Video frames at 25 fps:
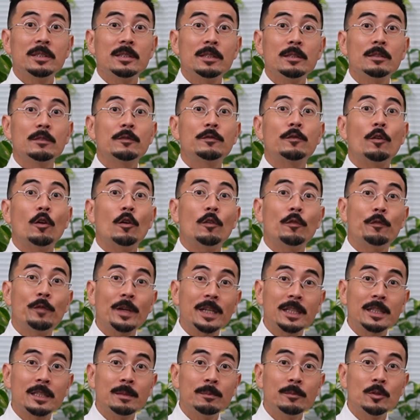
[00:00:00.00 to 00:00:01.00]
still fall
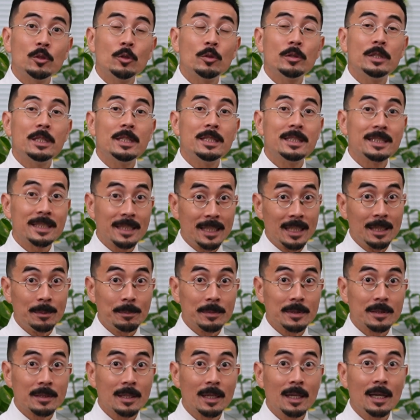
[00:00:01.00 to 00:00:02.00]
victim to these
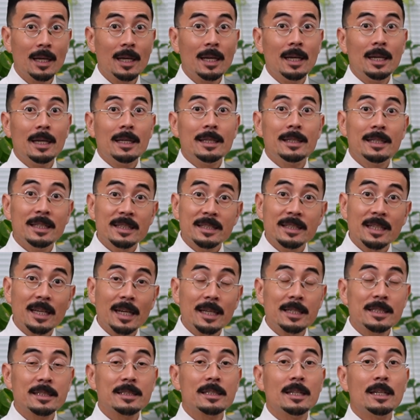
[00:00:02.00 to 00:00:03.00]
schemes. This
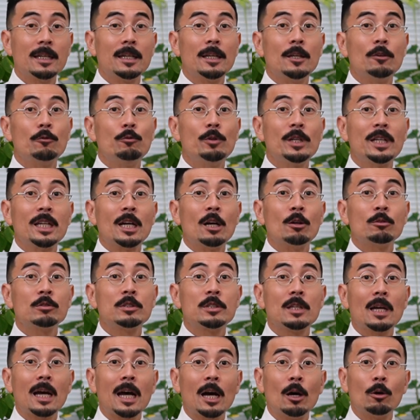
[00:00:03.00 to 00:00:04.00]
case
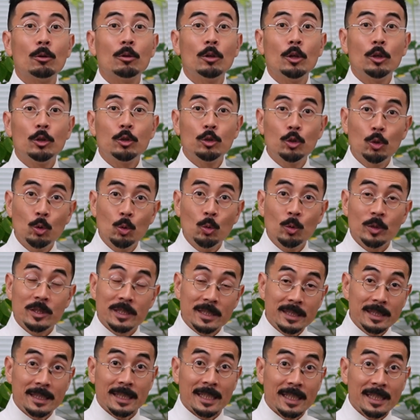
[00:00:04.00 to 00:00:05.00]
recounts how two
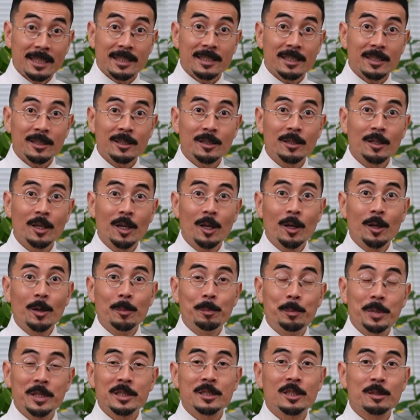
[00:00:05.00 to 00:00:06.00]
seasoned
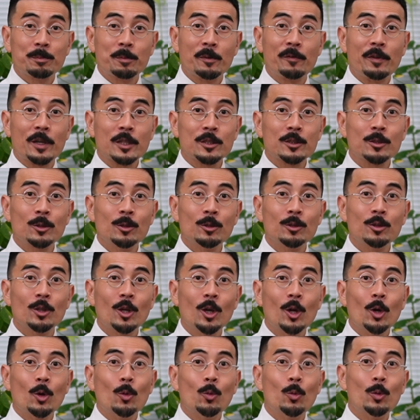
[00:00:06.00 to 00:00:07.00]
business professionals
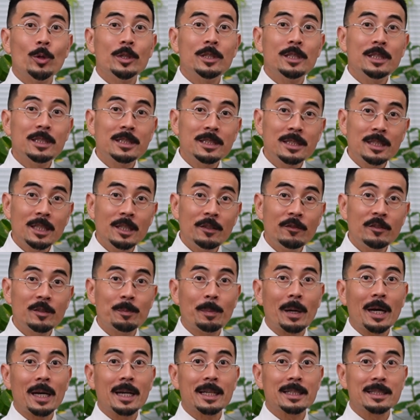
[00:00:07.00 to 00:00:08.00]
were
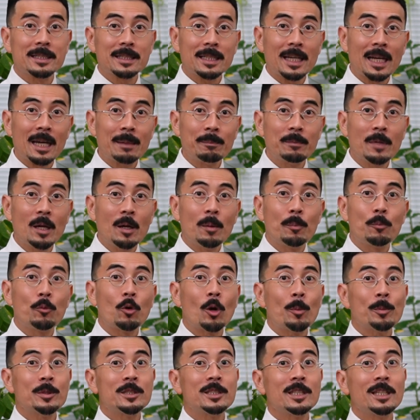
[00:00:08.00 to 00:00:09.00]
deceived by a scam
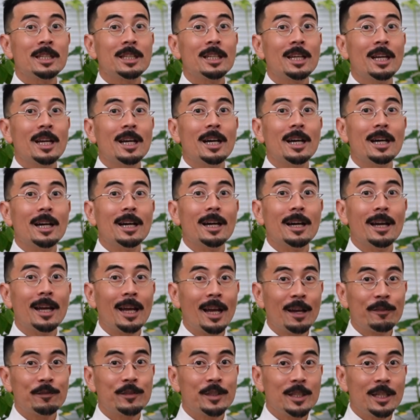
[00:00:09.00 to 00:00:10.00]
promising a
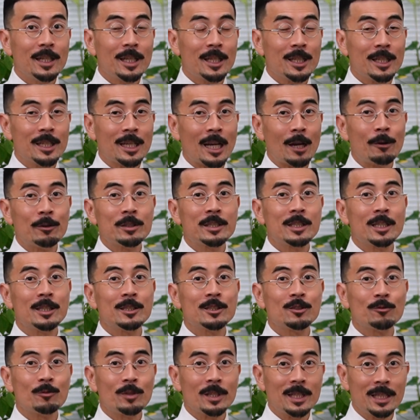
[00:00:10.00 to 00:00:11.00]
hefty
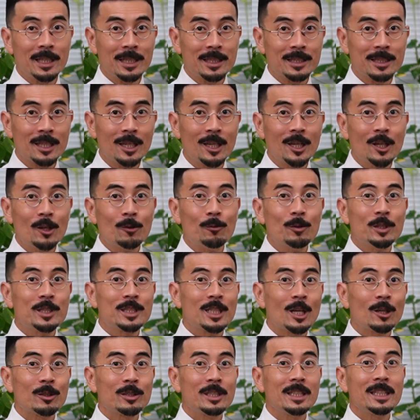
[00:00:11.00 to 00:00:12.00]
inheritance release,
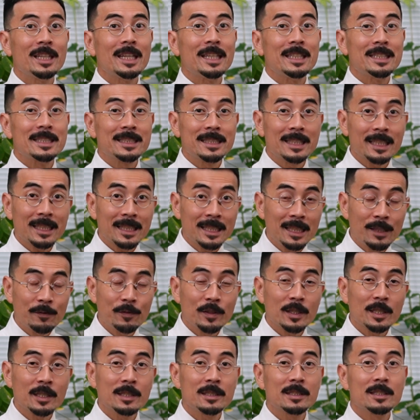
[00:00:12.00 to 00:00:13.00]
resulting in
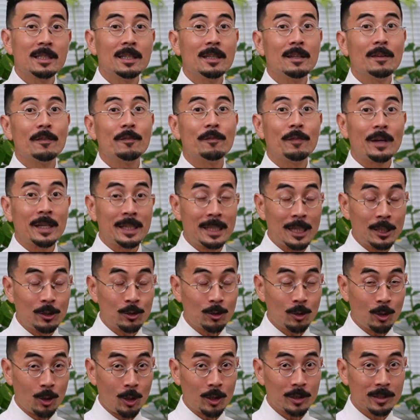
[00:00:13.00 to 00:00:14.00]
significant
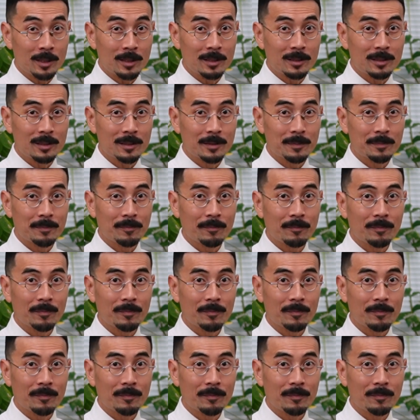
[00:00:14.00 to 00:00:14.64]
financial losses.